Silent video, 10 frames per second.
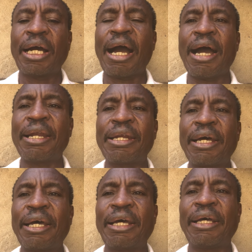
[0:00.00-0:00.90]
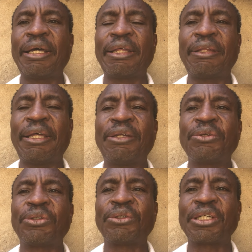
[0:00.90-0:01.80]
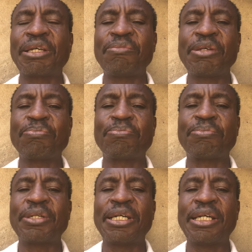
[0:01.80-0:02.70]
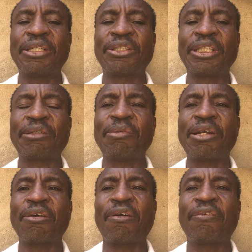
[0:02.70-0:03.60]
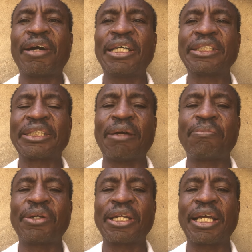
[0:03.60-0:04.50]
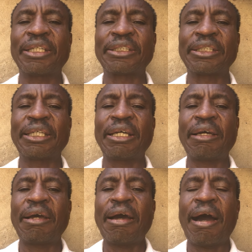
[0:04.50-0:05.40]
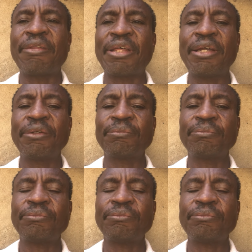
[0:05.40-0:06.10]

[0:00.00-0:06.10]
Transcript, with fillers: and uh, then you should give me uh, treatment over somebody else. And then,